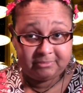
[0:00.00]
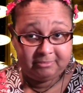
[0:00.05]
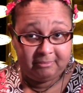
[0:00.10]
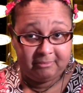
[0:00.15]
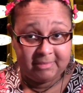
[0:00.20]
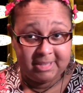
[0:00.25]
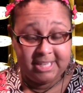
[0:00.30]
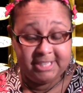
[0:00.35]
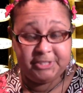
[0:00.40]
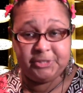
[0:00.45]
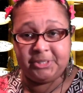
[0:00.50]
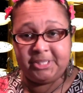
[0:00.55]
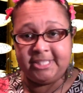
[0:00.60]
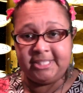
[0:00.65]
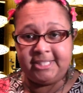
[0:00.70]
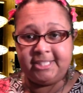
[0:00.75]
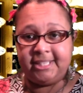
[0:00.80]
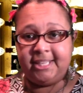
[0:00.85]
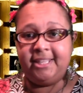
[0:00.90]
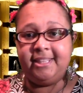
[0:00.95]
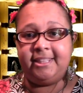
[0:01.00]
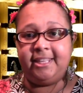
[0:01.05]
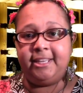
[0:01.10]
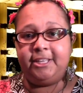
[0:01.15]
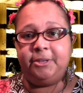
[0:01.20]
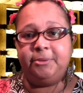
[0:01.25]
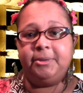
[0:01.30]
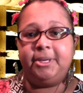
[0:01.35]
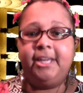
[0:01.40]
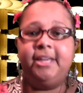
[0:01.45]
As you can see,
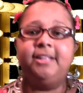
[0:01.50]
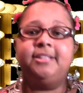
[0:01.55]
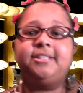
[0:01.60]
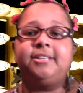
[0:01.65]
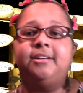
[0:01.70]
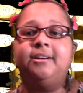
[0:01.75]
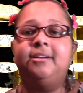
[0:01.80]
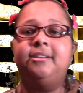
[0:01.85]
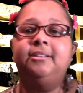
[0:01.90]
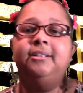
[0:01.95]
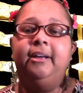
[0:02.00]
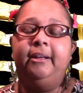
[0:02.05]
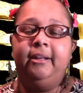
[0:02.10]
thank you, cancer.